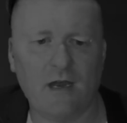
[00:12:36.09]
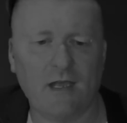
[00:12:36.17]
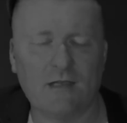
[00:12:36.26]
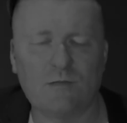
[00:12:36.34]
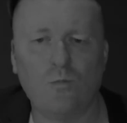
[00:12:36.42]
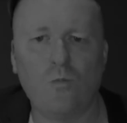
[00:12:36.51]

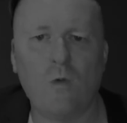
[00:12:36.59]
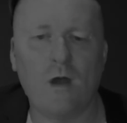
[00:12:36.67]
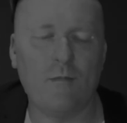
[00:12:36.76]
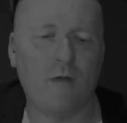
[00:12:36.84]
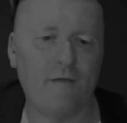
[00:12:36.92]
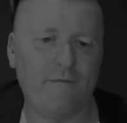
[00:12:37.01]
It's one
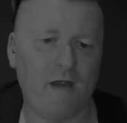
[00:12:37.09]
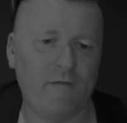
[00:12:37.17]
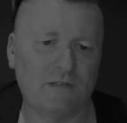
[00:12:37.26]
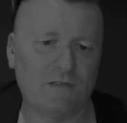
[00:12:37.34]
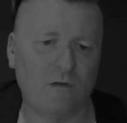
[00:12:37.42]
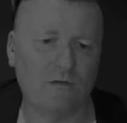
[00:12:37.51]
of my
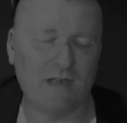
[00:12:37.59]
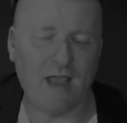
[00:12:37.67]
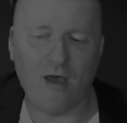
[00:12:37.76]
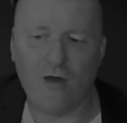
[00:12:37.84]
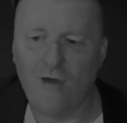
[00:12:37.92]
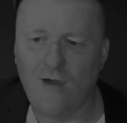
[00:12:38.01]
favorite songs
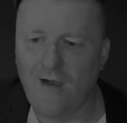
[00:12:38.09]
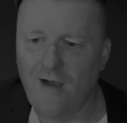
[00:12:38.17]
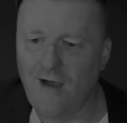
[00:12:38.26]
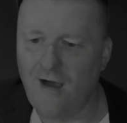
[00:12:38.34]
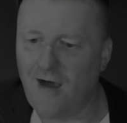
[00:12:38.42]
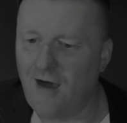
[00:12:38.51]
now.
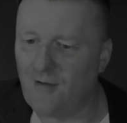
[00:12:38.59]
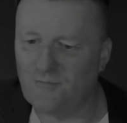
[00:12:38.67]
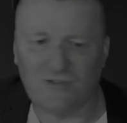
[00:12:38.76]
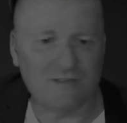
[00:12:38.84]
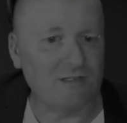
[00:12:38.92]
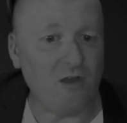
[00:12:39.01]

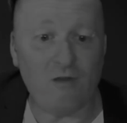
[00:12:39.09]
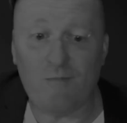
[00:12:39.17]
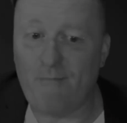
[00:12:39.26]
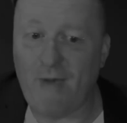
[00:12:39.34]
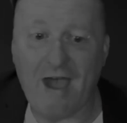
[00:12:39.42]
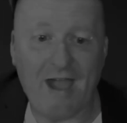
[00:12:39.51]
Just going
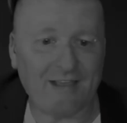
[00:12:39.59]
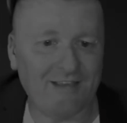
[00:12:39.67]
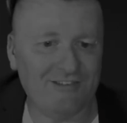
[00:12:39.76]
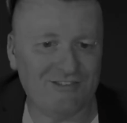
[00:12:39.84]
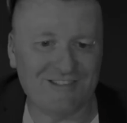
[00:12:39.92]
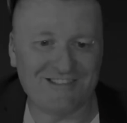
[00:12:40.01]
back
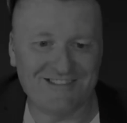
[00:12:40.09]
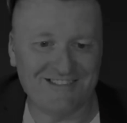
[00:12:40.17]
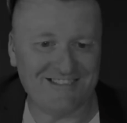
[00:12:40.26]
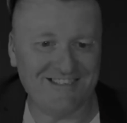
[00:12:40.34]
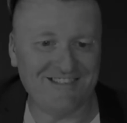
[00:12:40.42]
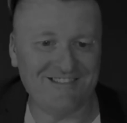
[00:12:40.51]
and just
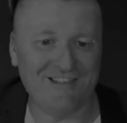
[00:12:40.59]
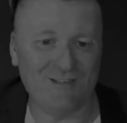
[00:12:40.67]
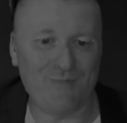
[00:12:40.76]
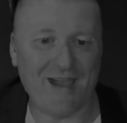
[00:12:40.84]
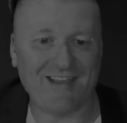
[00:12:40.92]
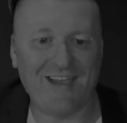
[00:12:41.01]
listening to this
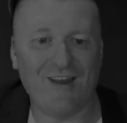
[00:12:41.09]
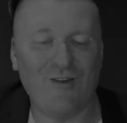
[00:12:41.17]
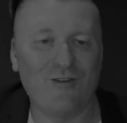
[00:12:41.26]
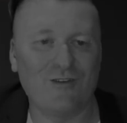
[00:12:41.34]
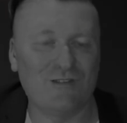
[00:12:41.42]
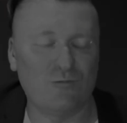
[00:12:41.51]
back
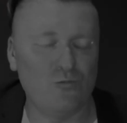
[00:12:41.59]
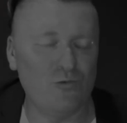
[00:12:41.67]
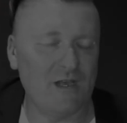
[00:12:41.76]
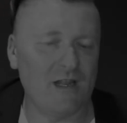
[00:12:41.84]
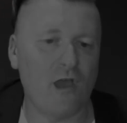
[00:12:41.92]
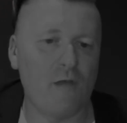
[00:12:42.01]
catalogue has
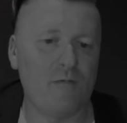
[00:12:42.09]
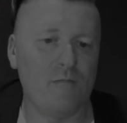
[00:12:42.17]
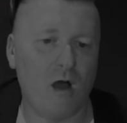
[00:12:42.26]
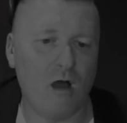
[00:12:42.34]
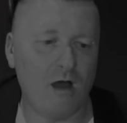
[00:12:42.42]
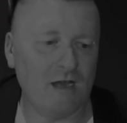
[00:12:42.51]
really opened
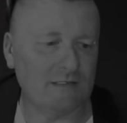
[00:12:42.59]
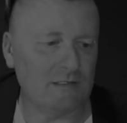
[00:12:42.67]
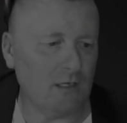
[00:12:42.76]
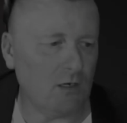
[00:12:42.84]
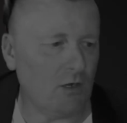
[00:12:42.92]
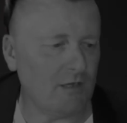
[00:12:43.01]
my eyes
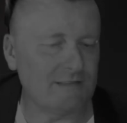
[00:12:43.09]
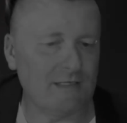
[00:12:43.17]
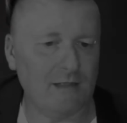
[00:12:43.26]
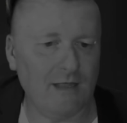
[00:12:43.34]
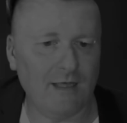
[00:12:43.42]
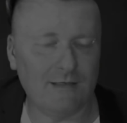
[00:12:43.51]
to lots of
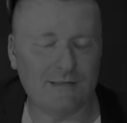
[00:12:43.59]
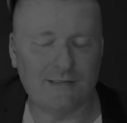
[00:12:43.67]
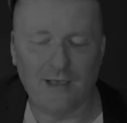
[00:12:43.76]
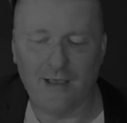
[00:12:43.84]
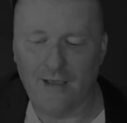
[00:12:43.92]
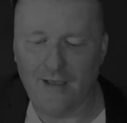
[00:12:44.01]
things,
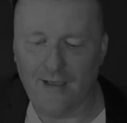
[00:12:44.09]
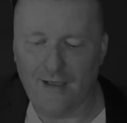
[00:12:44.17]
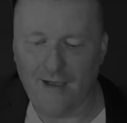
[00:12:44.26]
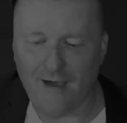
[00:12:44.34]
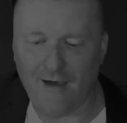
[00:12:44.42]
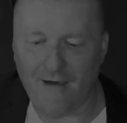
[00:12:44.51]

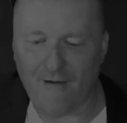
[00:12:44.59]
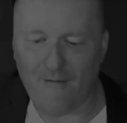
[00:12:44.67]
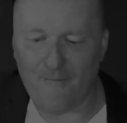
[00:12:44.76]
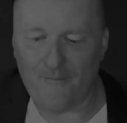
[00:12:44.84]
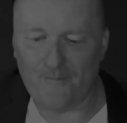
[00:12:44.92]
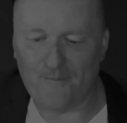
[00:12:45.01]
and